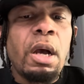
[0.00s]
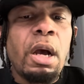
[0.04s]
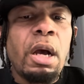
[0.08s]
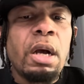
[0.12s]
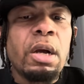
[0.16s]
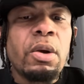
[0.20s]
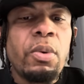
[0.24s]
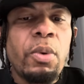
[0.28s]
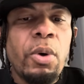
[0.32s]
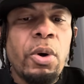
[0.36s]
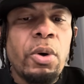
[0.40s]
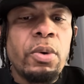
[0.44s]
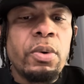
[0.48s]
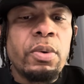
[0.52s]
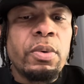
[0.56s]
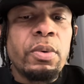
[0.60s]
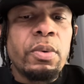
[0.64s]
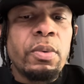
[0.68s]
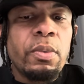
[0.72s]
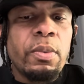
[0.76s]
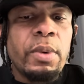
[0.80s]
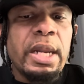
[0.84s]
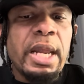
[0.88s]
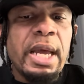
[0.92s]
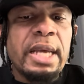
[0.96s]
quote,
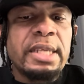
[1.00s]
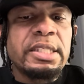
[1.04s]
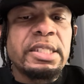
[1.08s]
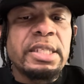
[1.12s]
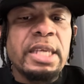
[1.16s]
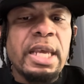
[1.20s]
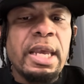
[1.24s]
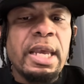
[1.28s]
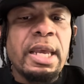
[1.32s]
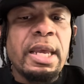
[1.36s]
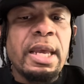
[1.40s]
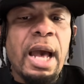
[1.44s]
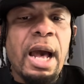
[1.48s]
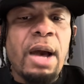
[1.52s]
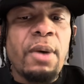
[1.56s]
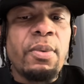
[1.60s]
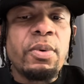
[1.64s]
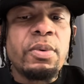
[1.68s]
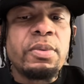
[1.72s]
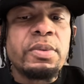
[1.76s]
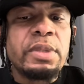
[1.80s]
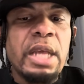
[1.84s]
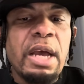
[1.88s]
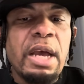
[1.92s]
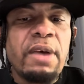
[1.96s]
when I say I
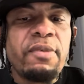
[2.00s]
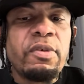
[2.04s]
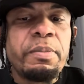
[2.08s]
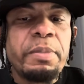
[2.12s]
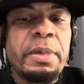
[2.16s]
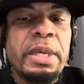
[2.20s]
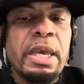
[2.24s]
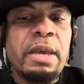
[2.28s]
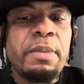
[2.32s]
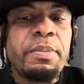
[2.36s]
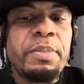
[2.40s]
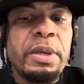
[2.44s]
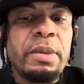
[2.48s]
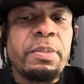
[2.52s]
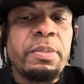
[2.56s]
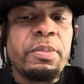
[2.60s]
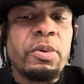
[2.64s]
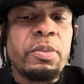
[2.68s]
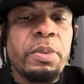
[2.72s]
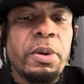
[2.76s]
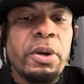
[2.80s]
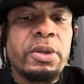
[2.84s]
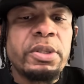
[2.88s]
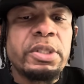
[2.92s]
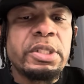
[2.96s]
will never be a people
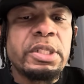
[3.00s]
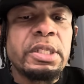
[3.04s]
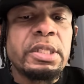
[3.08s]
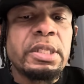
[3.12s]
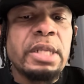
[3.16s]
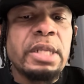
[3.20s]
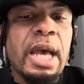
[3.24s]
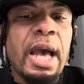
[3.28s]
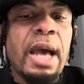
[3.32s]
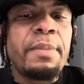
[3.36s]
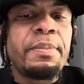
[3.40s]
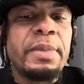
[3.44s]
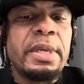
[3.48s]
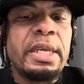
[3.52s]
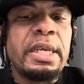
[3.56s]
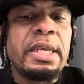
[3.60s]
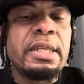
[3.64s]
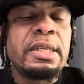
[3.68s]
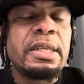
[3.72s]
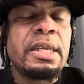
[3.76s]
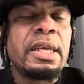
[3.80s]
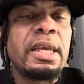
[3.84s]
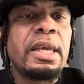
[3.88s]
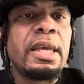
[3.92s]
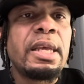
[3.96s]
person, I
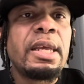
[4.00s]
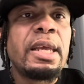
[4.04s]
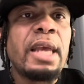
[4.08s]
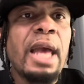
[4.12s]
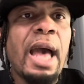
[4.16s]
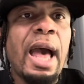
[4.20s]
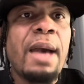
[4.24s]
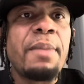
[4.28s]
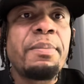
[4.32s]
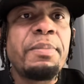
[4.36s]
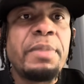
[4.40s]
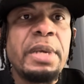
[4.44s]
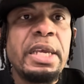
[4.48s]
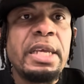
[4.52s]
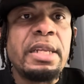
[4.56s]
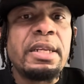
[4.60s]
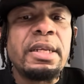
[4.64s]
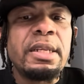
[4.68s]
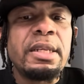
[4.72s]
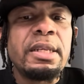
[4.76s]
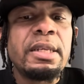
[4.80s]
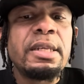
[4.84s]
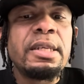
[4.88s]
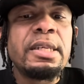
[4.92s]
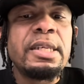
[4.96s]
mean
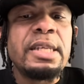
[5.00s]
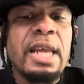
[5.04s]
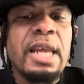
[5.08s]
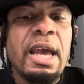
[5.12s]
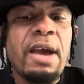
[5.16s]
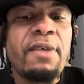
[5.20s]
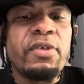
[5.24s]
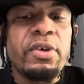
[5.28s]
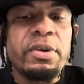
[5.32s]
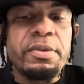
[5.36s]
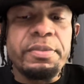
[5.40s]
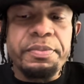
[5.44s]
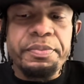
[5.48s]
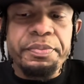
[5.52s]
it, never.